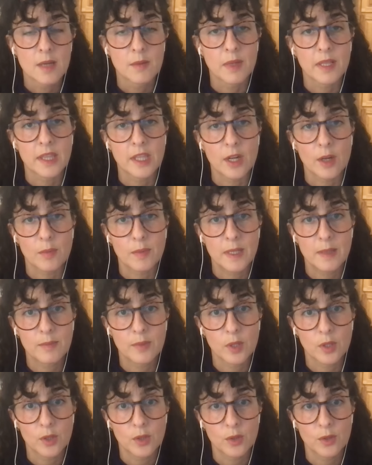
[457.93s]
But there are
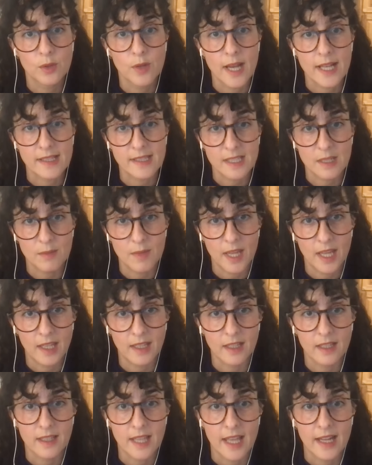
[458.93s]
people who
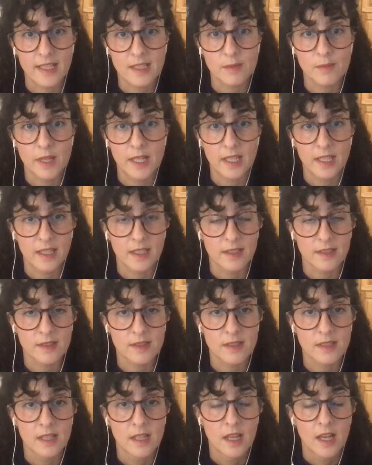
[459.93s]
estimate that as many
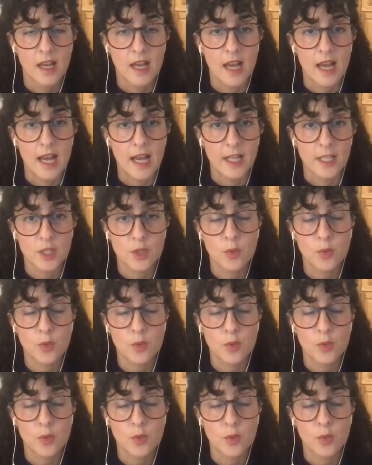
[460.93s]
as uh,